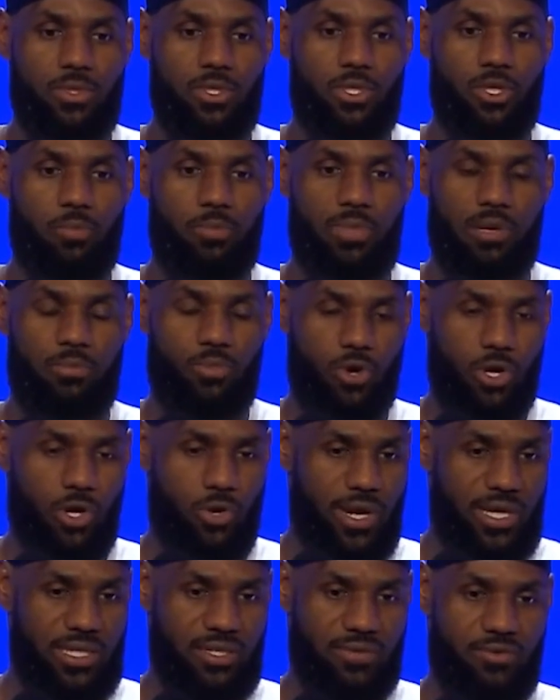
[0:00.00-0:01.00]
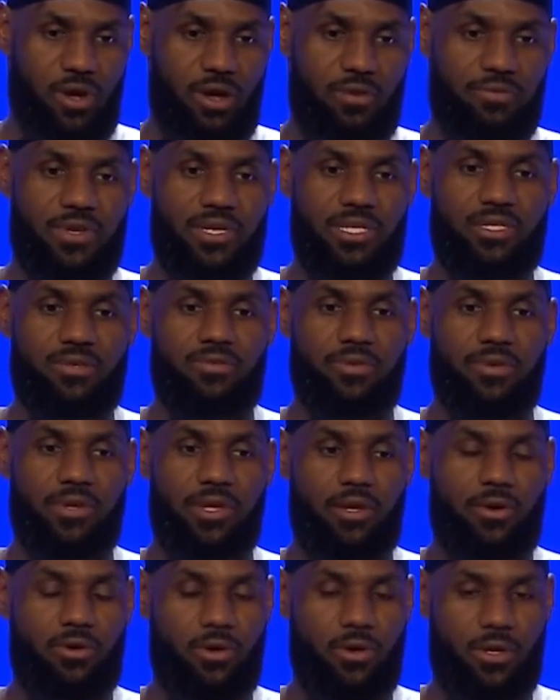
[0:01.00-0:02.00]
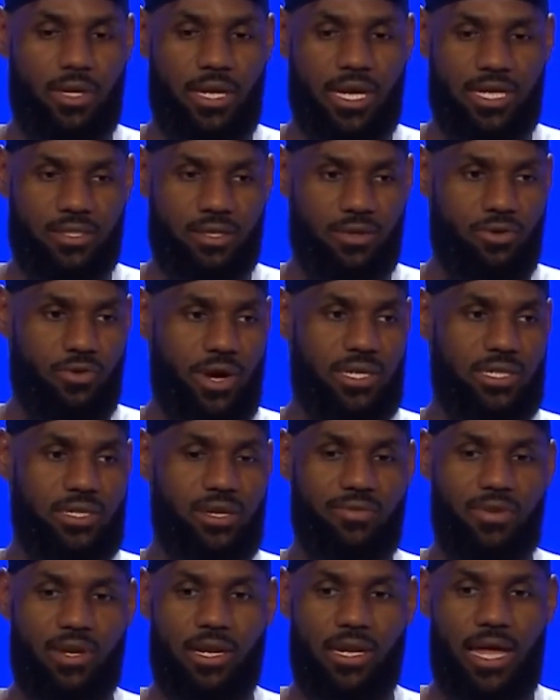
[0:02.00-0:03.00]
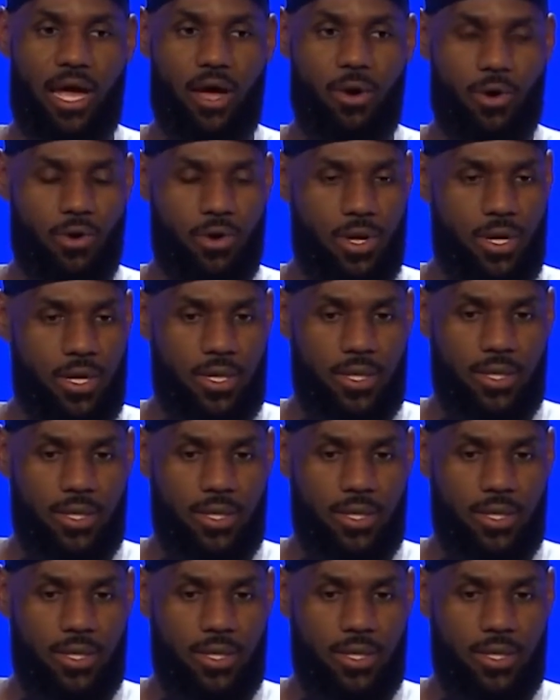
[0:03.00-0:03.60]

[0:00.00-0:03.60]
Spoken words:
you know, be more aggressive offensively or less aggressive and allow,